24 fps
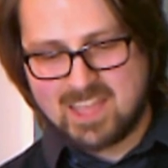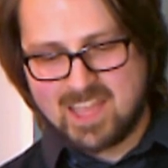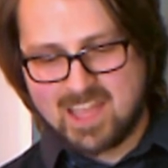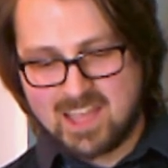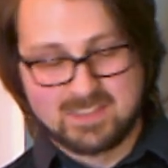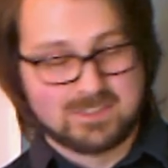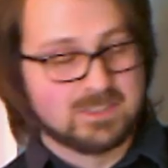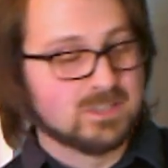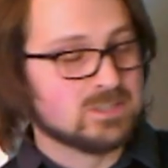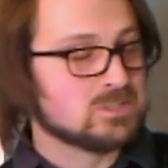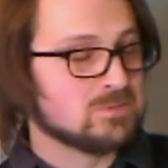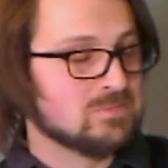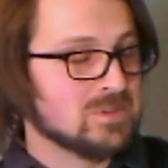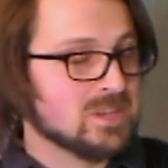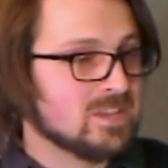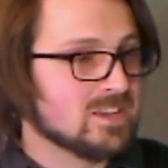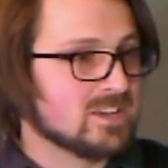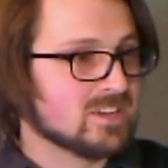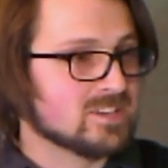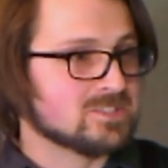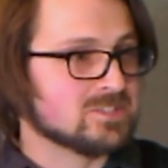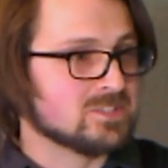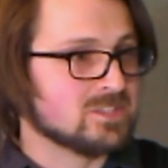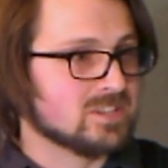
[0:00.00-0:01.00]

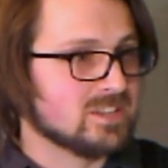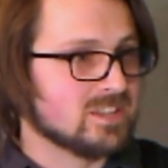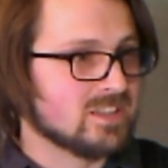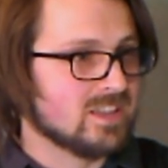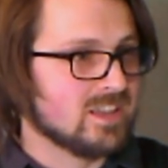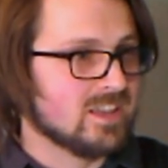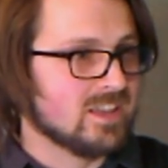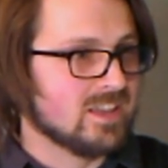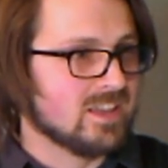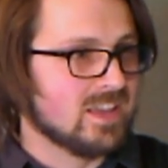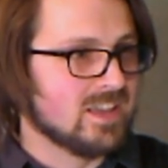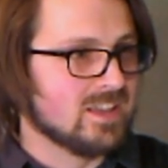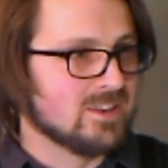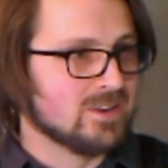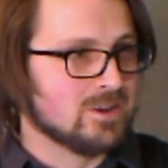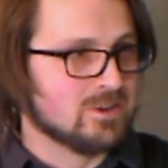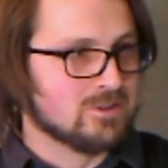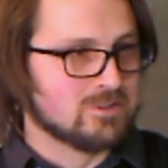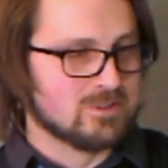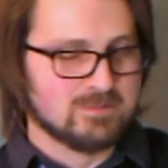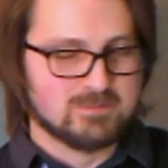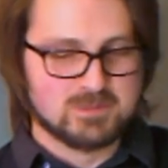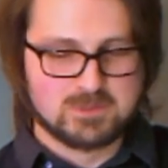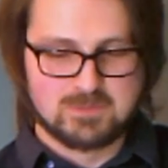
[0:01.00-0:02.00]
Speaking as an
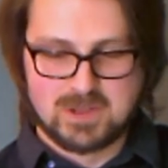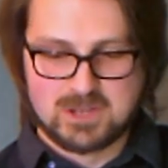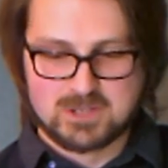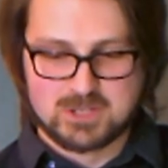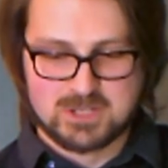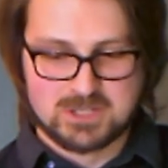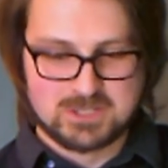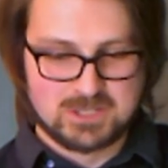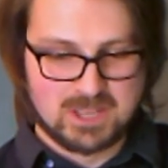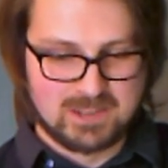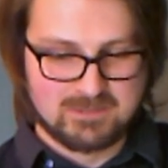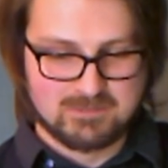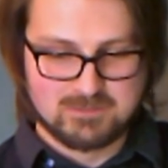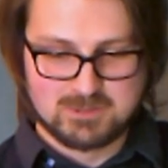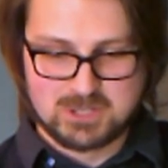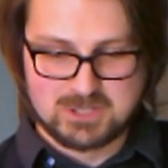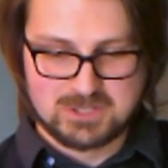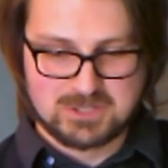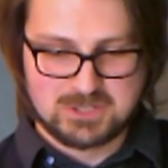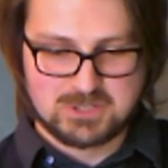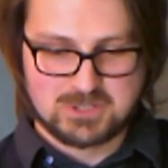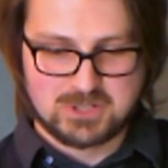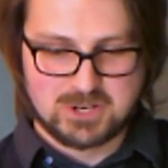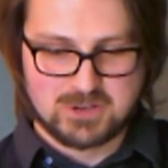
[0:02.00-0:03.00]
NRM specialist, I'm
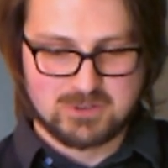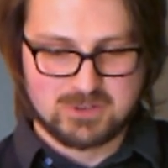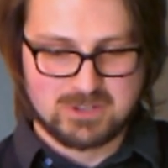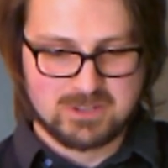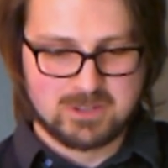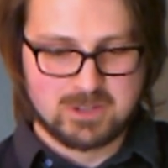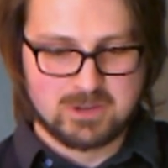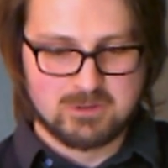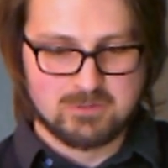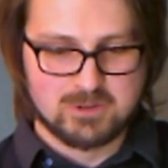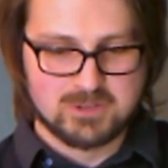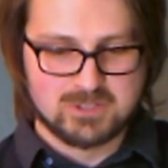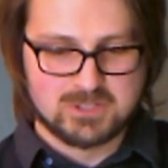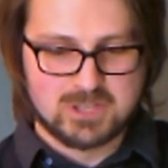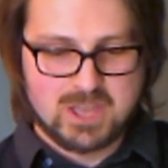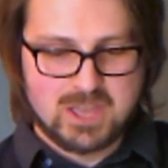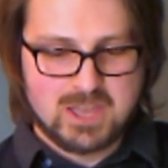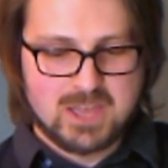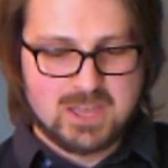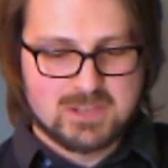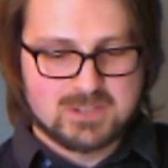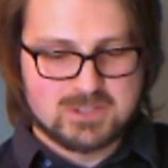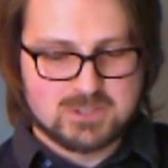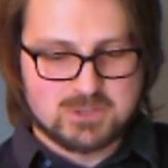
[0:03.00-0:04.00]
just generally curious,
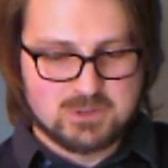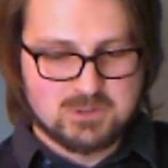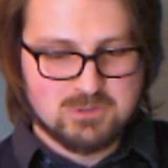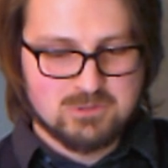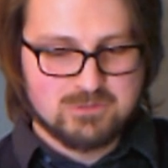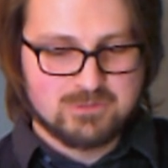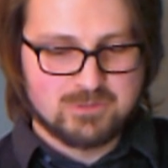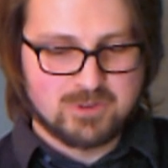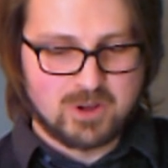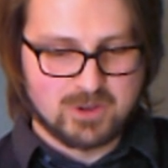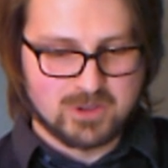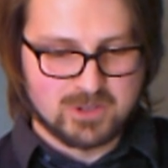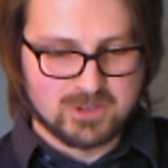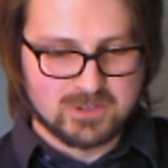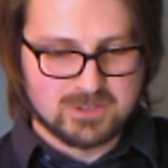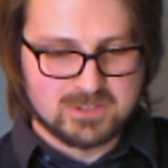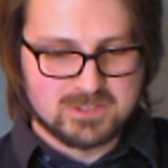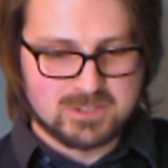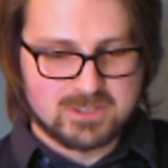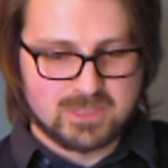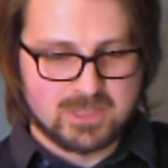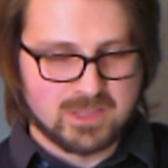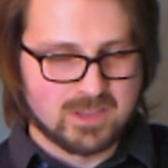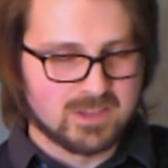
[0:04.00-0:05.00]
do you
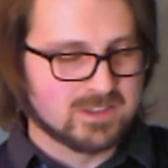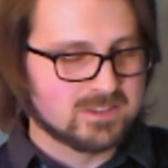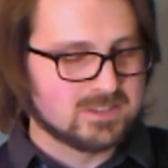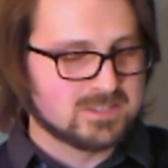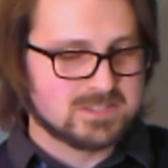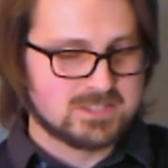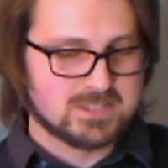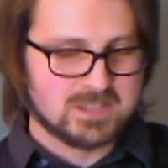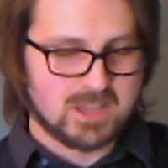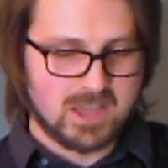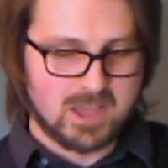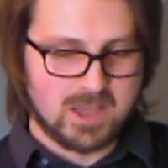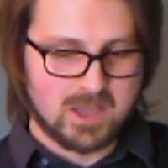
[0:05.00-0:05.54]
find that